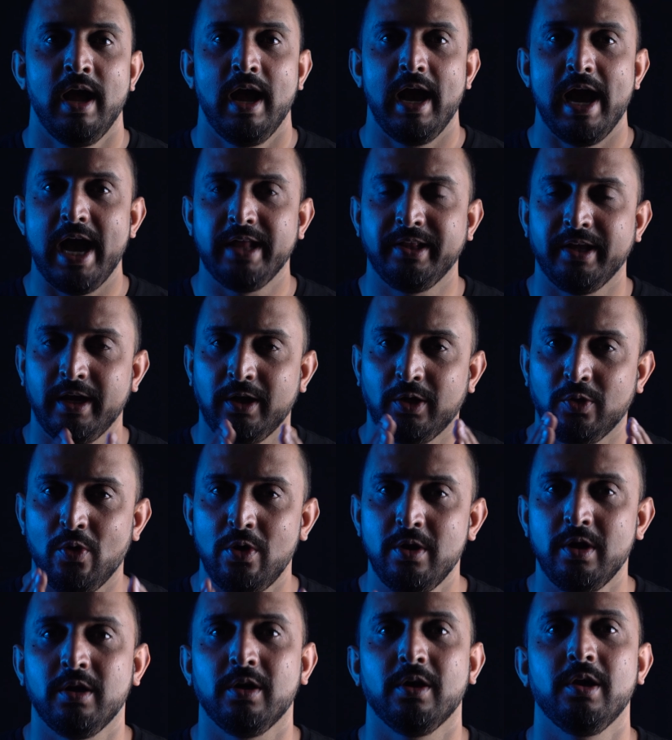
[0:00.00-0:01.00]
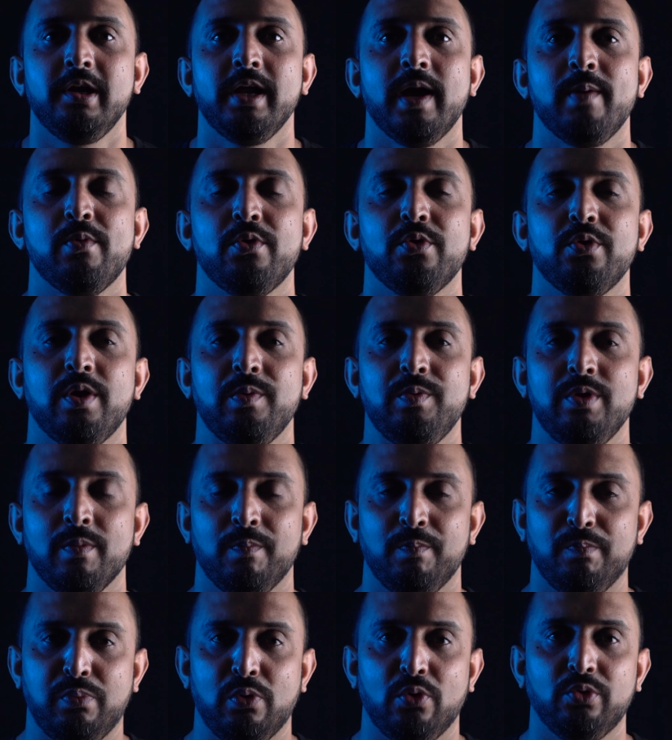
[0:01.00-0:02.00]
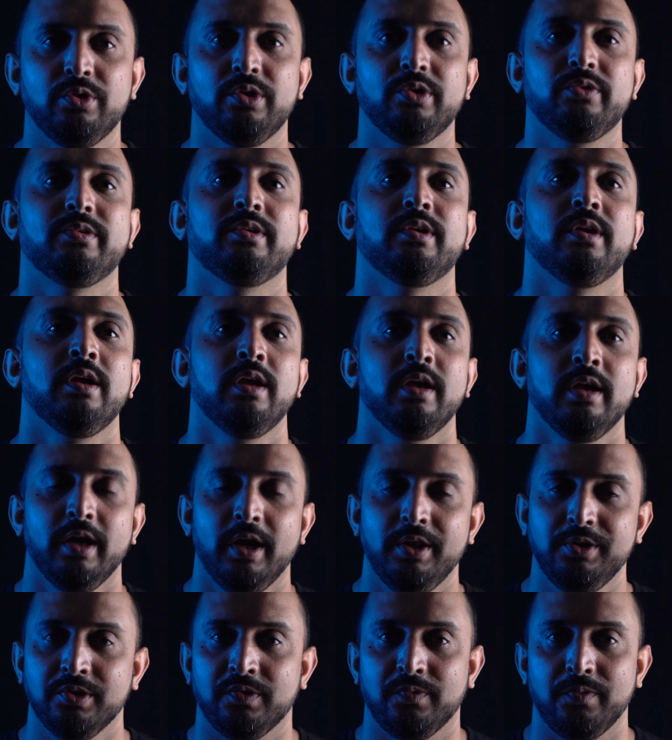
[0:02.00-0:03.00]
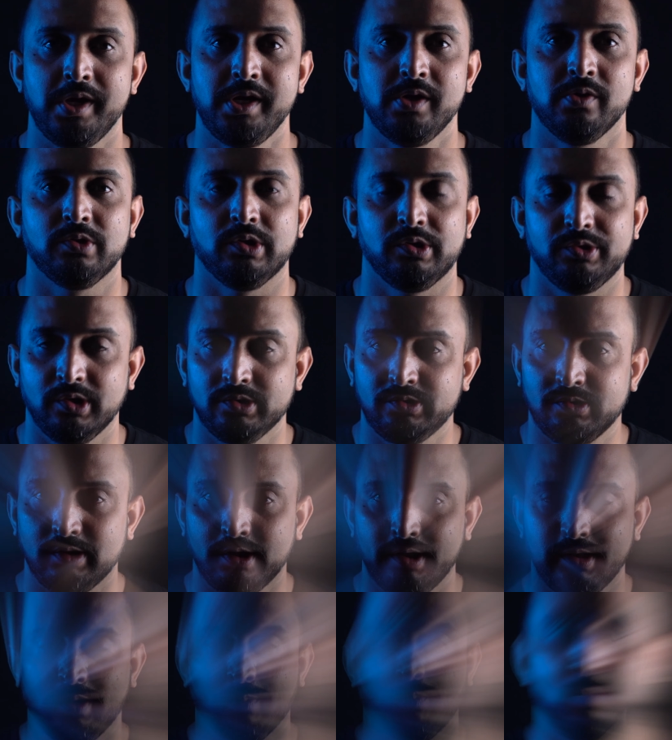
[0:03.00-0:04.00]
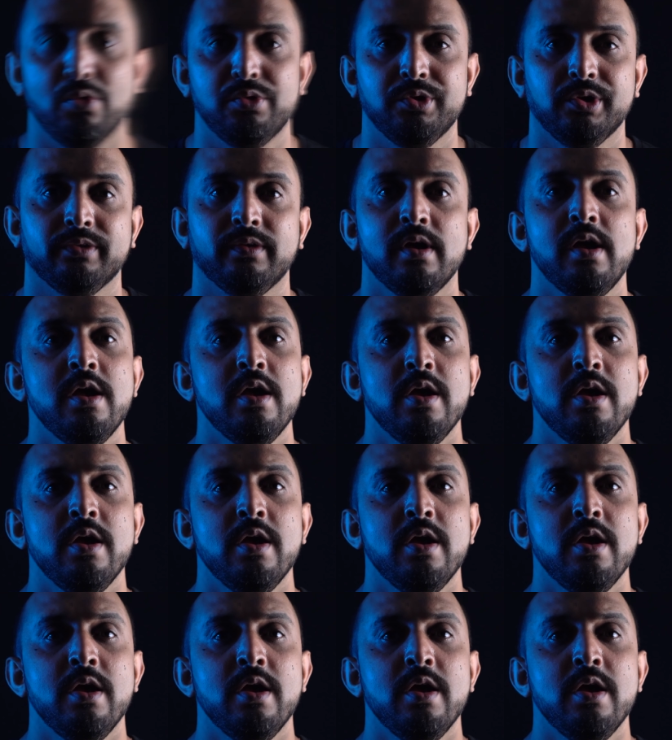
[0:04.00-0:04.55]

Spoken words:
as I told you earlier, I'm going to give you a bonus in this video. So this is the bonus.